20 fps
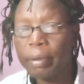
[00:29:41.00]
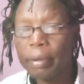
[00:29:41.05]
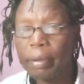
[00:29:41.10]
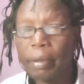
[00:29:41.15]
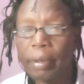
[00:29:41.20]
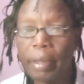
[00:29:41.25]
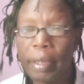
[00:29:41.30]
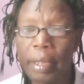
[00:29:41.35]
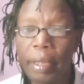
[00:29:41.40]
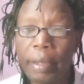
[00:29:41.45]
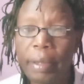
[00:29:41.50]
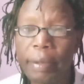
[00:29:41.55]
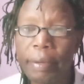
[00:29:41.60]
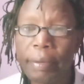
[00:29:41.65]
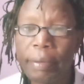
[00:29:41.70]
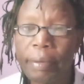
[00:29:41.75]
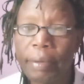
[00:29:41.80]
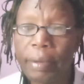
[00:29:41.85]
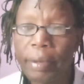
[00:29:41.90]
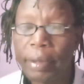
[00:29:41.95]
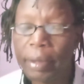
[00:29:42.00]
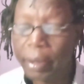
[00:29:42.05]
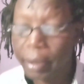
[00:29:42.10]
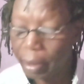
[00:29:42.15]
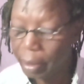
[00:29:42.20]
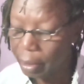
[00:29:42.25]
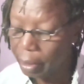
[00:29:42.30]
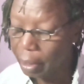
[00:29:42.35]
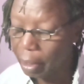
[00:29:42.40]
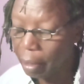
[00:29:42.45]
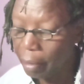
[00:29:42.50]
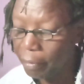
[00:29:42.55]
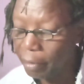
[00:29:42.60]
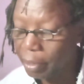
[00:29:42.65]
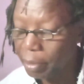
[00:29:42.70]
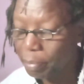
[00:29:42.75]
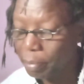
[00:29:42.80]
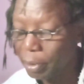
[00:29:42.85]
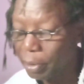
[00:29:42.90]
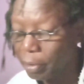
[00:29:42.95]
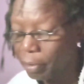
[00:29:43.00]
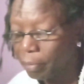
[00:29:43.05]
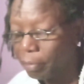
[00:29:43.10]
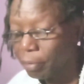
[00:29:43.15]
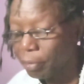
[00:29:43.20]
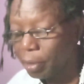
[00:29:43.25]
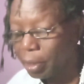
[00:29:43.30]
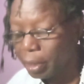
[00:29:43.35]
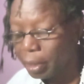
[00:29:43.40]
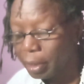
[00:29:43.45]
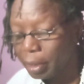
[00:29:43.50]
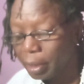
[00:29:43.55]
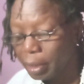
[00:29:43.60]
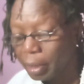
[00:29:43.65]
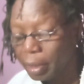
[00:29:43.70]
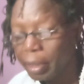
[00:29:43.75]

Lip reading: Okay, they have a spin of 1.